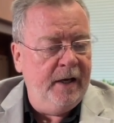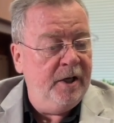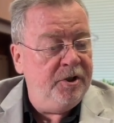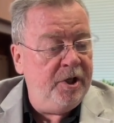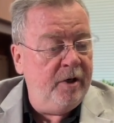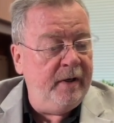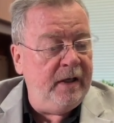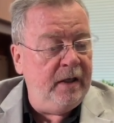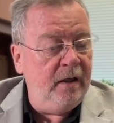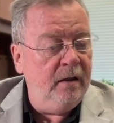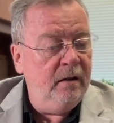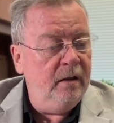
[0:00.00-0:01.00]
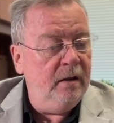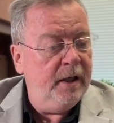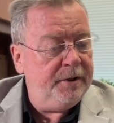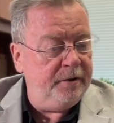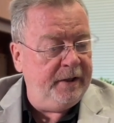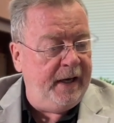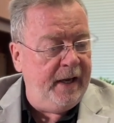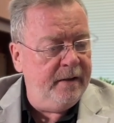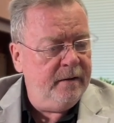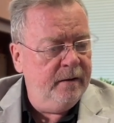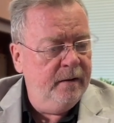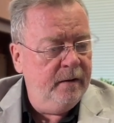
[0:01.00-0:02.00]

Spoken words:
Jerry Lundergan,